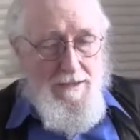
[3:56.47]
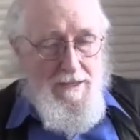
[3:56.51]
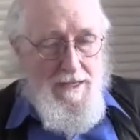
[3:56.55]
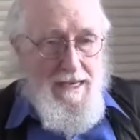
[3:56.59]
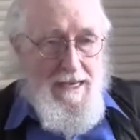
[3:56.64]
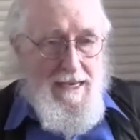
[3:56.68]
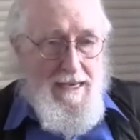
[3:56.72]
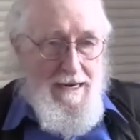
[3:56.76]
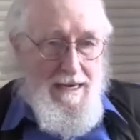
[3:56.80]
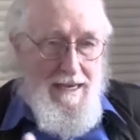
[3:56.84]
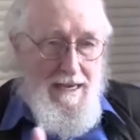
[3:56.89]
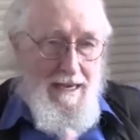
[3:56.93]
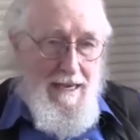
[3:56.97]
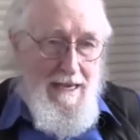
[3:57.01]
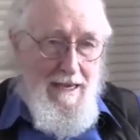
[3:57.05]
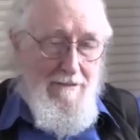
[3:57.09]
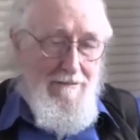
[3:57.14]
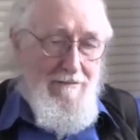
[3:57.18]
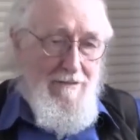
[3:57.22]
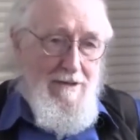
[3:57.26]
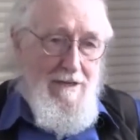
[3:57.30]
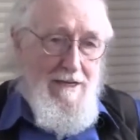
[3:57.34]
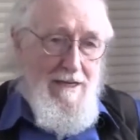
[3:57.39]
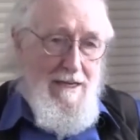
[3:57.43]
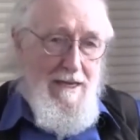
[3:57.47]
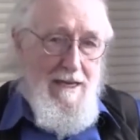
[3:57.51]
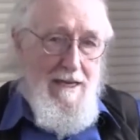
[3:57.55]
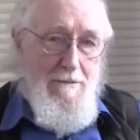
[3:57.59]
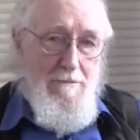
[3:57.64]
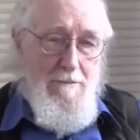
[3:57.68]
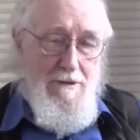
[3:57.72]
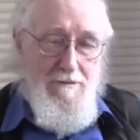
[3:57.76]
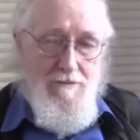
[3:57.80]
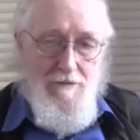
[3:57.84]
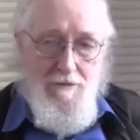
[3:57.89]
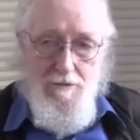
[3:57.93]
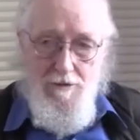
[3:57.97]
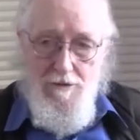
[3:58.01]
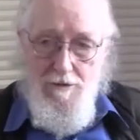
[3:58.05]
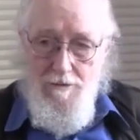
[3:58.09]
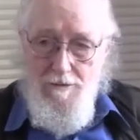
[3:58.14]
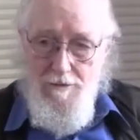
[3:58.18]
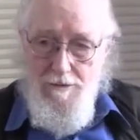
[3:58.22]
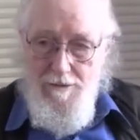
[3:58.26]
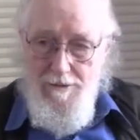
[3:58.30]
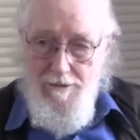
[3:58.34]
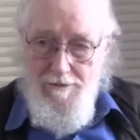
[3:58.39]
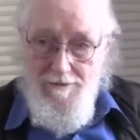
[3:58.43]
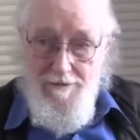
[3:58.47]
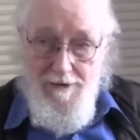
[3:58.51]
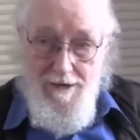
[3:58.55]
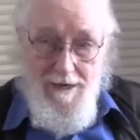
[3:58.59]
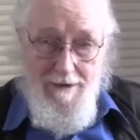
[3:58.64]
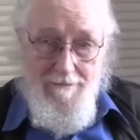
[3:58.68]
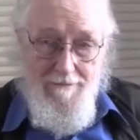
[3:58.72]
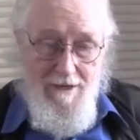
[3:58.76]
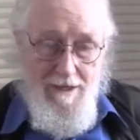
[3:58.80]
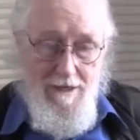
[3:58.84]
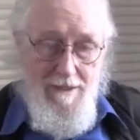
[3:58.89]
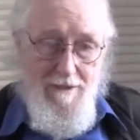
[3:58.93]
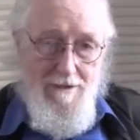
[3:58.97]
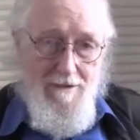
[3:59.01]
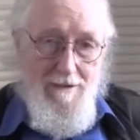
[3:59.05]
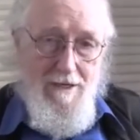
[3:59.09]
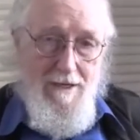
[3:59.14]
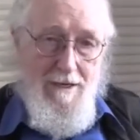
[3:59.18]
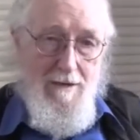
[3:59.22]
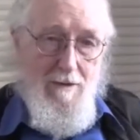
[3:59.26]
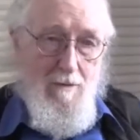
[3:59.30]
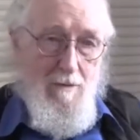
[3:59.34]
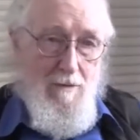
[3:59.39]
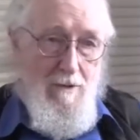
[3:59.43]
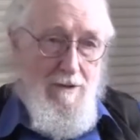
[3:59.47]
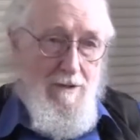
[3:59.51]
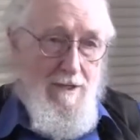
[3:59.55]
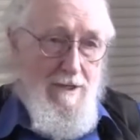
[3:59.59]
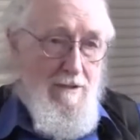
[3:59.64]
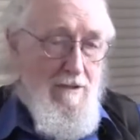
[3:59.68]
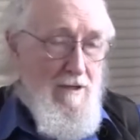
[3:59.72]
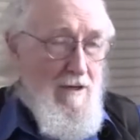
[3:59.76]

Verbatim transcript: they had a half a day before the five-day thing where they